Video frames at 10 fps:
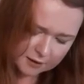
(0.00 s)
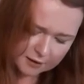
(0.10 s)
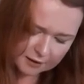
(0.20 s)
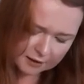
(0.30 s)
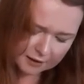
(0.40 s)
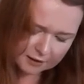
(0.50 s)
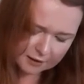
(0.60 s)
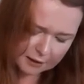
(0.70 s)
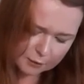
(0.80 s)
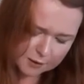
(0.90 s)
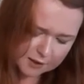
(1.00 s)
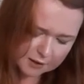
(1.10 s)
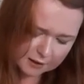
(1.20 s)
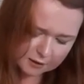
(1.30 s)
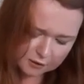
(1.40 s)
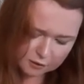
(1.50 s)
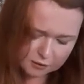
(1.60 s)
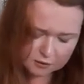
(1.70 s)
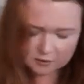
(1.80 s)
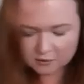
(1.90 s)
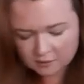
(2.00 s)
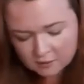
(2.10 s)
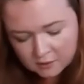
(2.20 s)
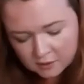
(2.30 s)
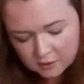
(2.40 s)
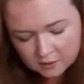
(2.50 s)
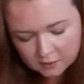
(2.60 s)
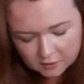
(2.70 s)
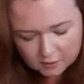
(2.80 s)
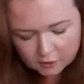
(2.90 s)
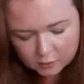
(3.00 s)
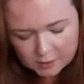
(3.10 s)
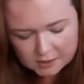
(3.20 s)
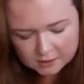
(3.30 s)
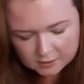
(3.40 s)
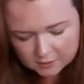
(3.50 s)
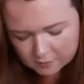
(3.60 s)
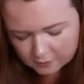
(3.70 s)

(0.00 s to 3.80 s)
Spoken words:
like how to style your pieces.